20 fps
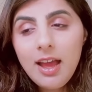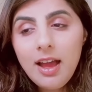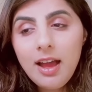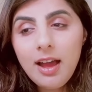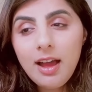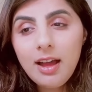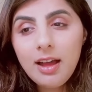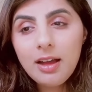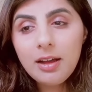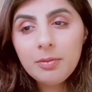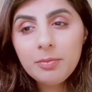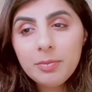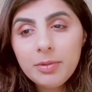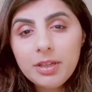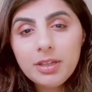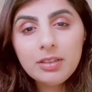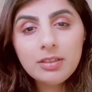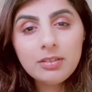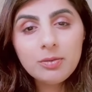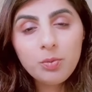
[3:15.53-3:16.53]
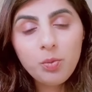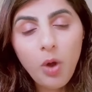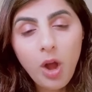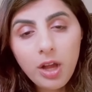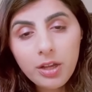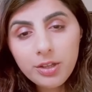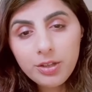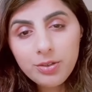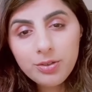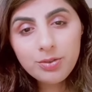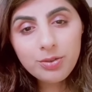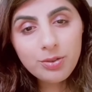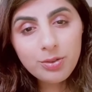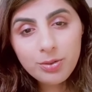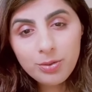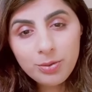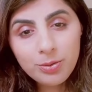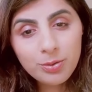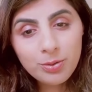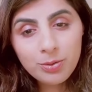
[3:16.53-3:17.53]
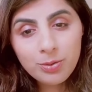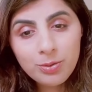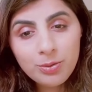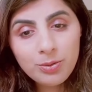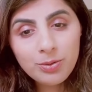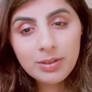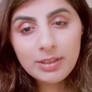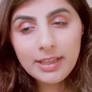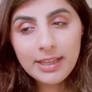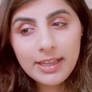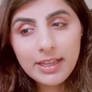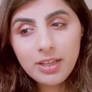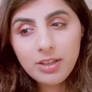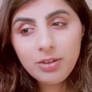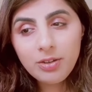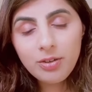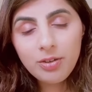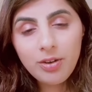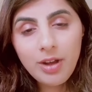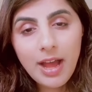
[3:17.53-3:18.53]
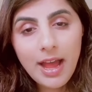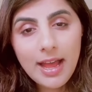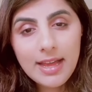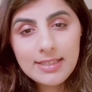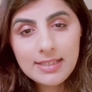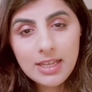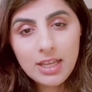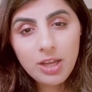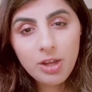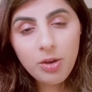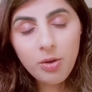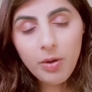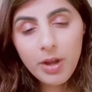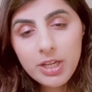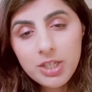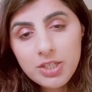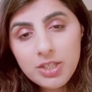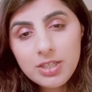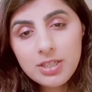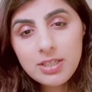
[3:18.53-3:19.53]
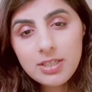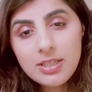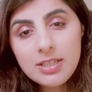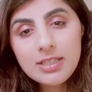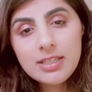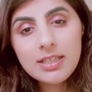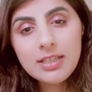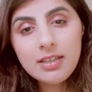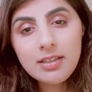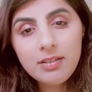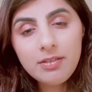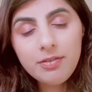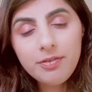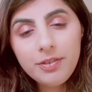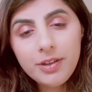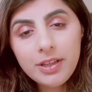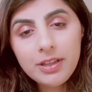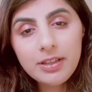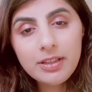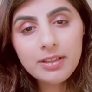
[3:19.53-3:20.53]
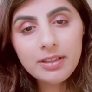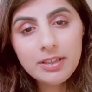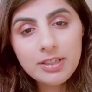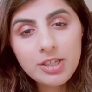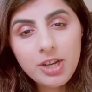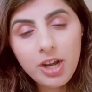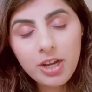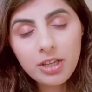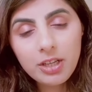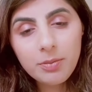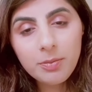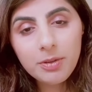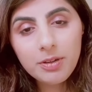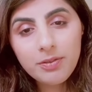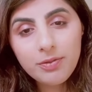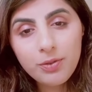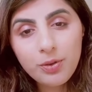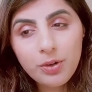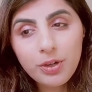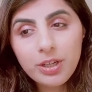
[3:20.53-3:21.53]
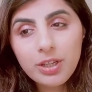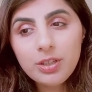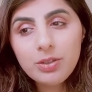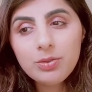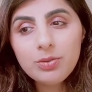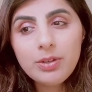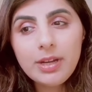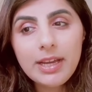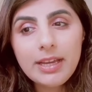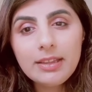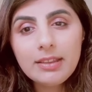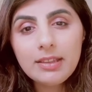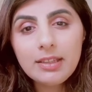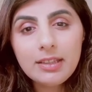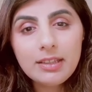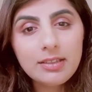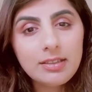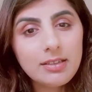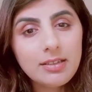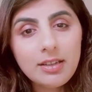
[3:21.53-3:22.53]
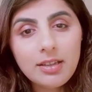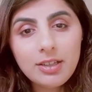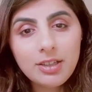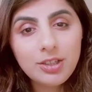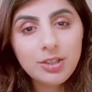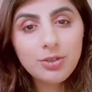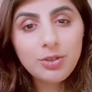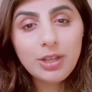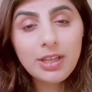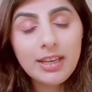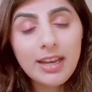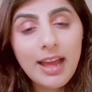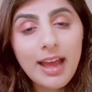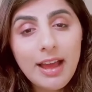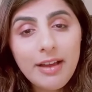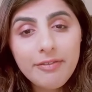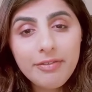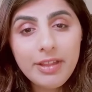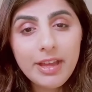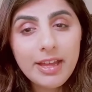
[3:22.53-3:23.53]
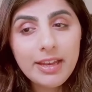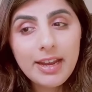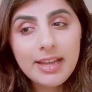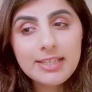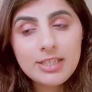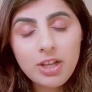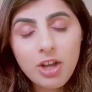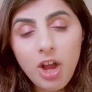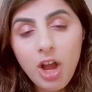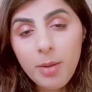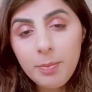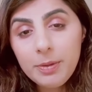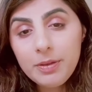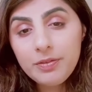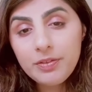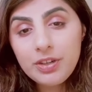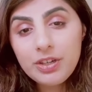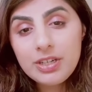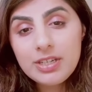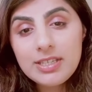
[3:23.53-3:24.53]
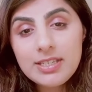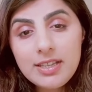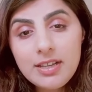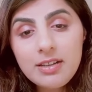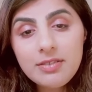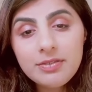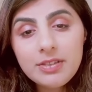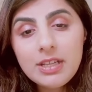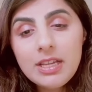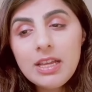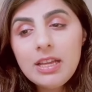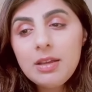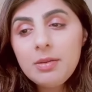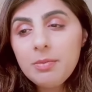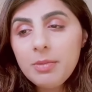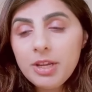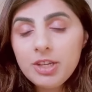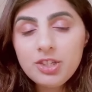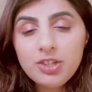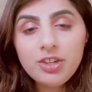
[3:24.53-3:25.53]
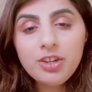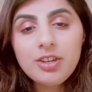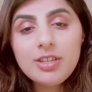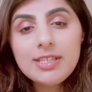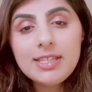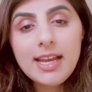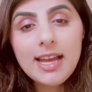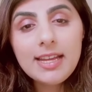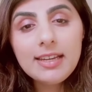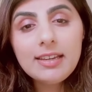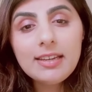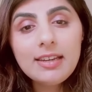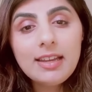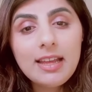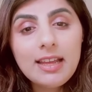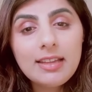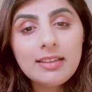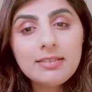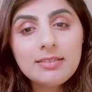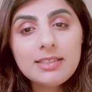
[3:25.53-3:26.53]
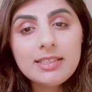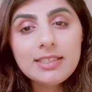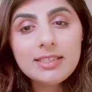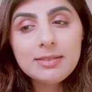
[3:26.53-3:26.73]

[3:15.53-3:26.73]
It'll walk you through, like, asking you questions, and they'll fill in the document for you, and then you can have that as a copy for yourself. Make sure you sign it and